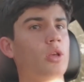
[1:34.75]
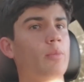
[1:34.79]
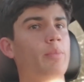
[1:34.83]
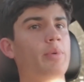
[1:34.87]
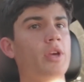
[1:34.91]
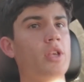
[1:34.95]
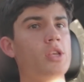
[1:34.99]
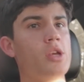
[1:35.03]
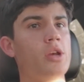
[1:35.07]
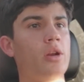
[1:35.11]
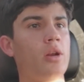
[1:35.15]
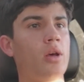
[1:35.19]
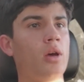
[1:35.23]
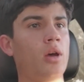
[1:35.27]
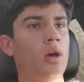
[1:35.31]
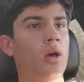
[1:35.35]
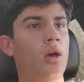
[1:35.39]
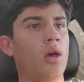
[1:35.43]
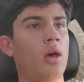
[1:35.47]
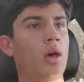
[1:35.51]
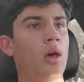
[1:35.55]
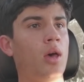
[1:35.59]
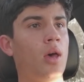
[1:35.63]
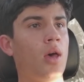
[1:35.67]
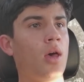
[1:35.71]

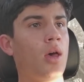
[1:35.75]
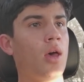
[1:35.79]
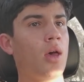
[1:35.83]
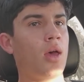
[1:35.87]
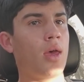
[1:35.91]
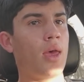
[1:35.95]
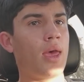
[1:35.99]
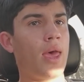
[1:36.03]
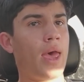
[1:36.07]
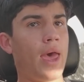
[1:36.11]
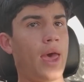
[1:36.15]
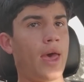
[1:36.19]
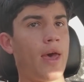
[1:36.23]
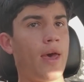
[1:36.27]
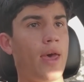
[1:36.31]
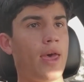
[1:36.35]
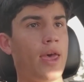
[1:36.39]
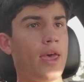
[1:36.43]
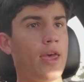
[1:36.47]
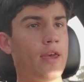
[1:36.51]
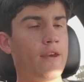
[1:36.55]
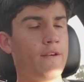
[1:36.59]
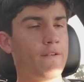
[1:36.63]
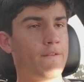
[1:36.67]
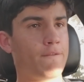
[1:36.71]
opinion,
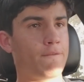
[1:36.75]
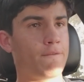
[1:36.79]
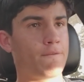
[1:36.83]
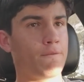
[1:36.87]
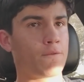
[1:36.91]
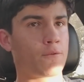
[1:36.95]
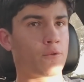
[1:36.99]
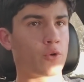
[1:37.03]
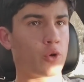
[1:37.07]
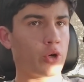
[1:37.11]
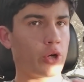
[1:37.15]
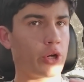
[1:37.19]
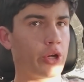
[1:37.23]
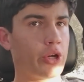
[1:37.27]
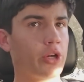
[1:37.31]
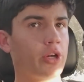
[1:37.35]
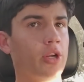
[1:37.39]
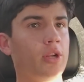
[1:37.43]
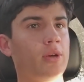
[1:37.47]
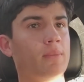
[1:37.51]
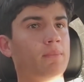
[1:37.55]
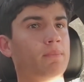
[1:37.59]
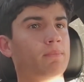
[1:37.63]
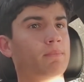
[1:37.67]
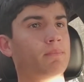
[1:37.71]
if for a
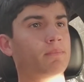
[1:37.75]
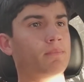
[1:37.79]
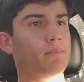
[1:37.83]
good